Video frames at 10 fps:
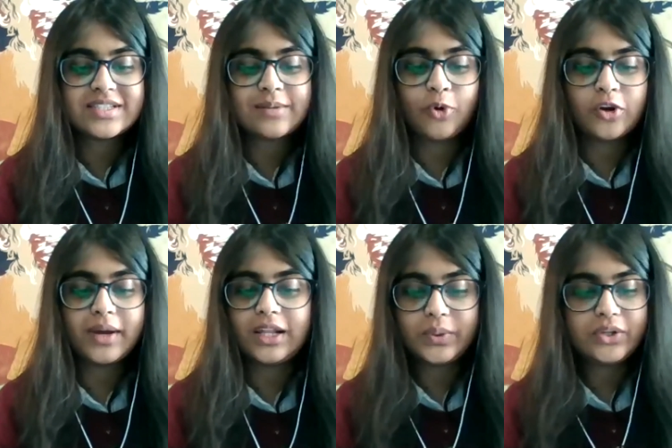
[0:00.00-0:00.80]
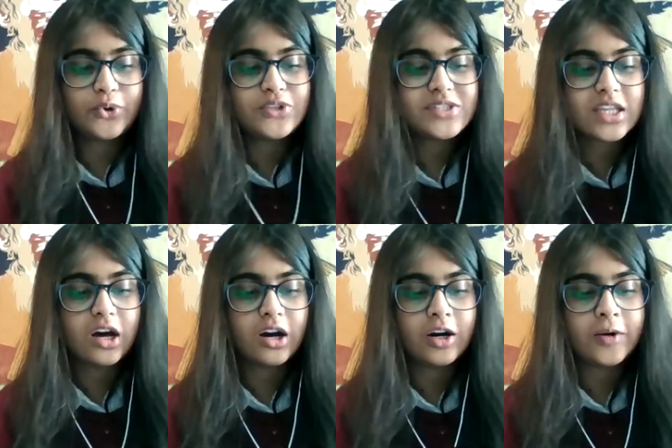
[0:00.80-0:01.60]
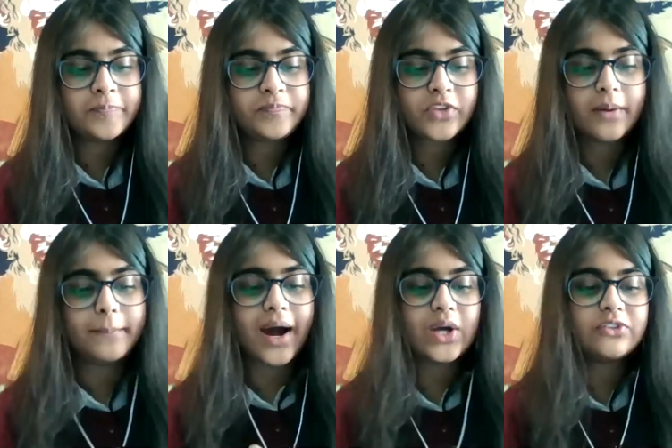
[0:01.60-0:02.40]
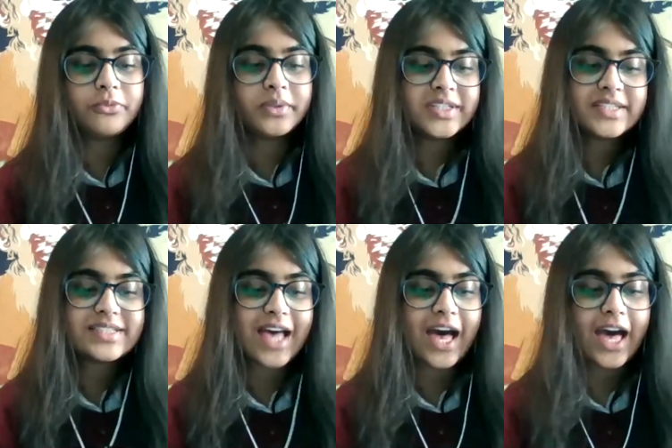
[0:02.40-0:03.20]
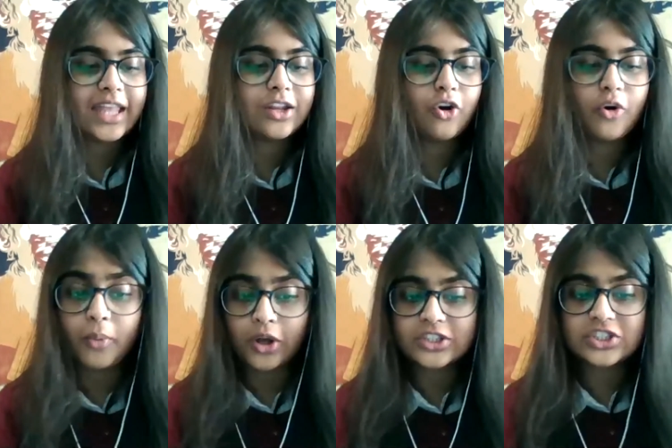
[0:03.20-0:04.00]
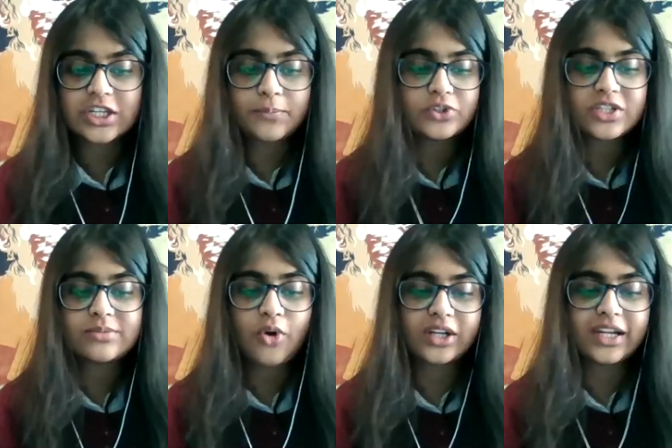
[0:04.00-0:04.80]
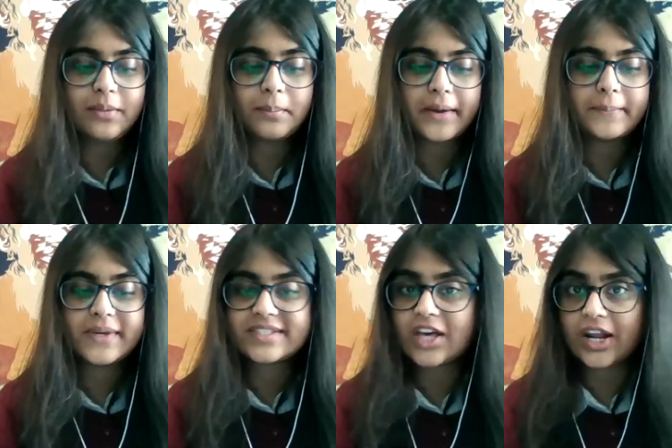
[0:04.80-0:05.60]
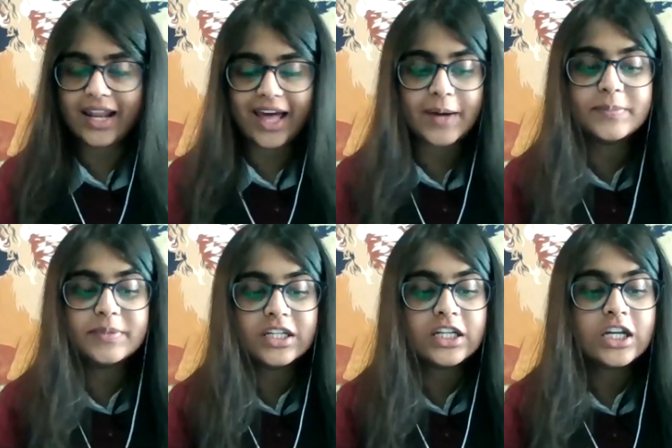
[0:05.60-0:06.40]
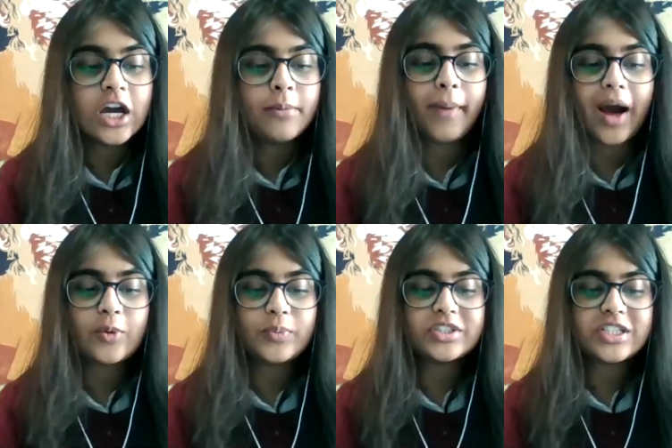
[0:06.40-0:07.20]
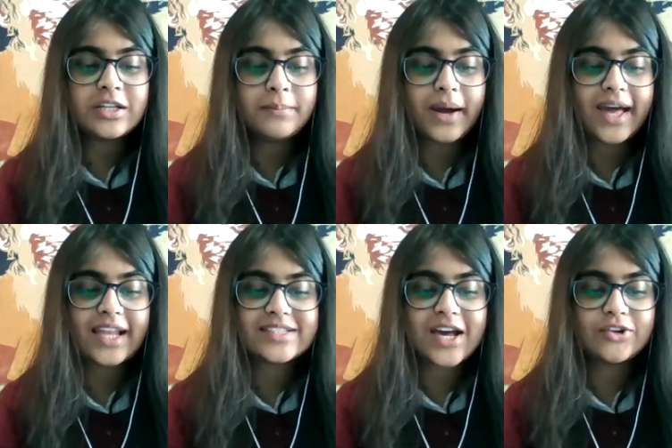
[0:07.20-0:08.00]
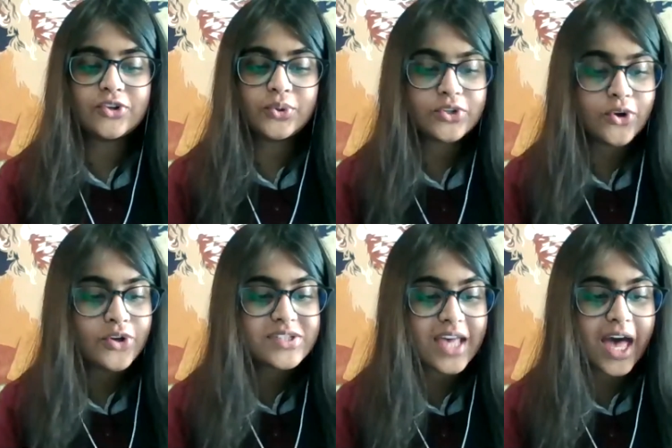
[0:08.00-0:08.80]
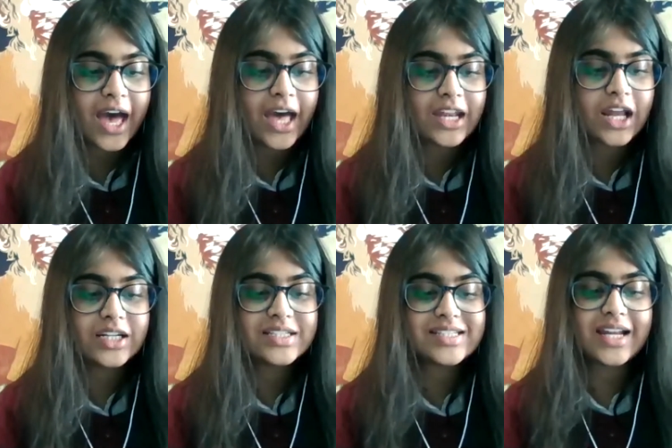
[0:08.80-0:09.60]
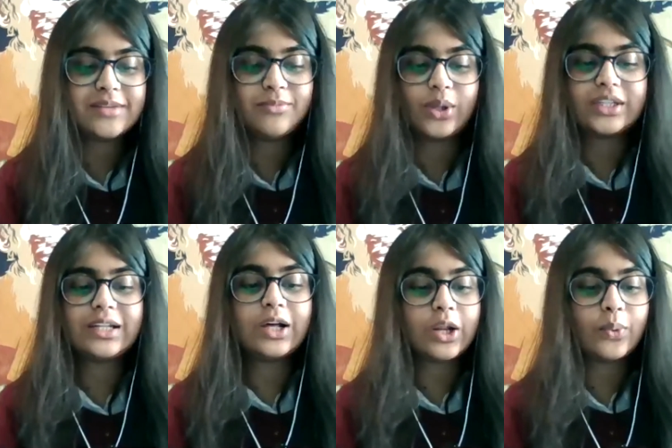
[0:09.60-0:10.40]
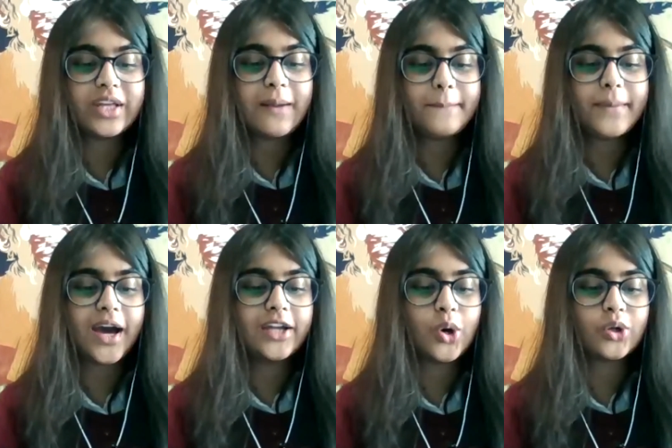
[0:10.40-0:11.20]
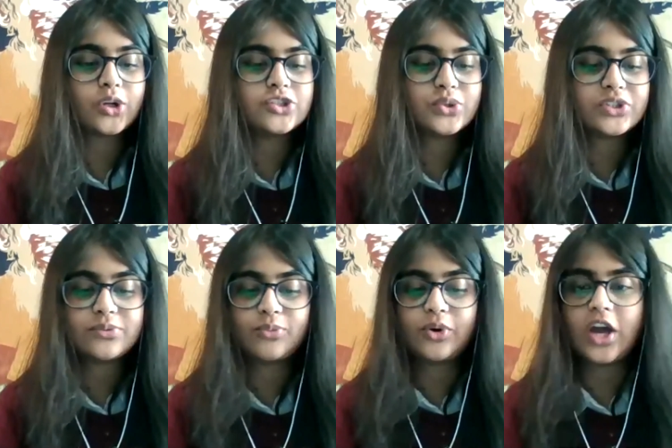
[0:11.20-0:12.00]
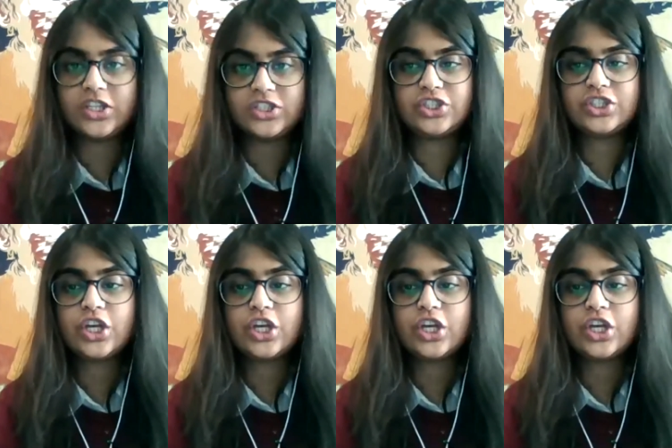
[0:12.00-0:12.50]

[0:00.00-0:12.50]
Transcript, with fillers: and More by Louis Rose, um, Bioinformatics and Homology Protein Modeling by BSRI Lab, Bioprinting by Alessandro Quiroz, and Understanding Molecular Cloning by Dr. Jyoti Moy Aish.